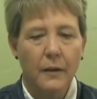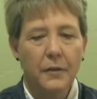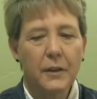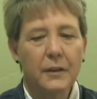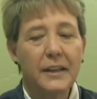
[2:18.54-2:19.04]

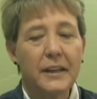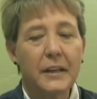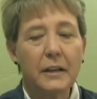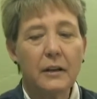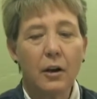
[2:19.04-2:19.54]
The
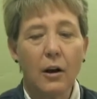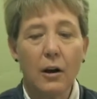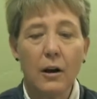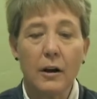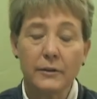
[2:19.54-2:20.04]
leading
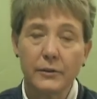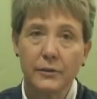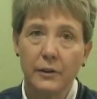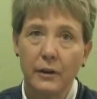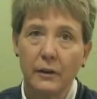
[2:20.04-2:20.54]

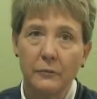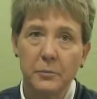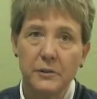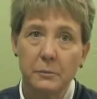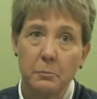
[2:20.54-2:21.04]
cause of
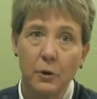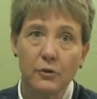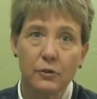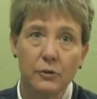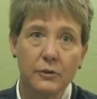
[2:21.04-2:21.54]

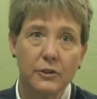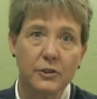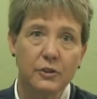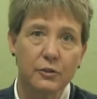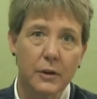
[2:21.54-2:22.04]
emotional
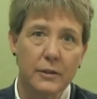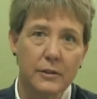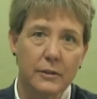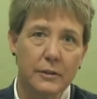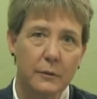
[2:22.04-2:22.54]

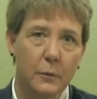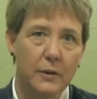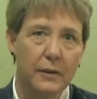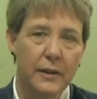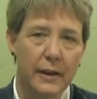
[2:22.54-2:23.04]
distress
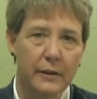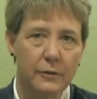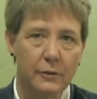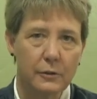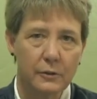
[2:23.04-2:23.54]
with
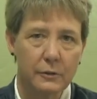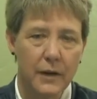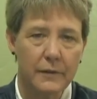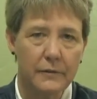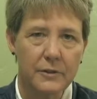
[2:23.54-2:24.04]
cancer
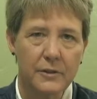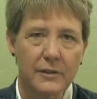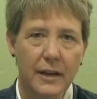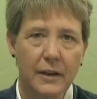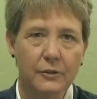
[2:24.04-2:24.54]
survivors
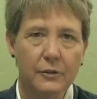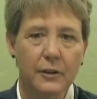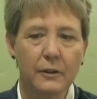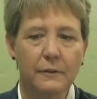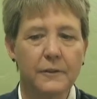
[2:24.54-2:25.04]
is actually
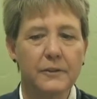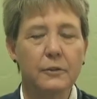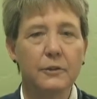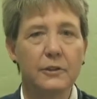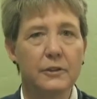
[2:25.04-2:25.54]
the
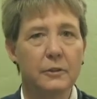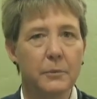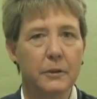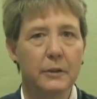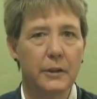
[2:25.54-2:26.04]
physical
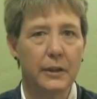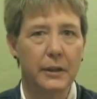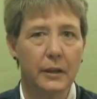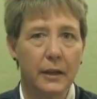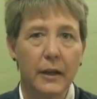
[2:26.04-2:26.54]

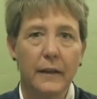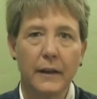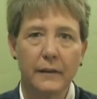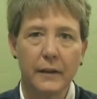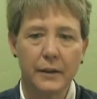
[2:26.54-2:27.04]
disability
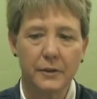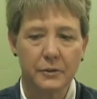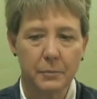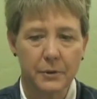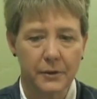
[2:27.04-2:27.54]
that they
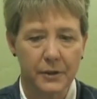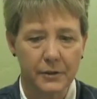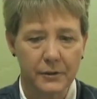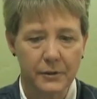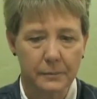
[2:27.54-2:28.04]

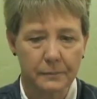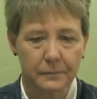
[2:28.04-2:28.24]
experience.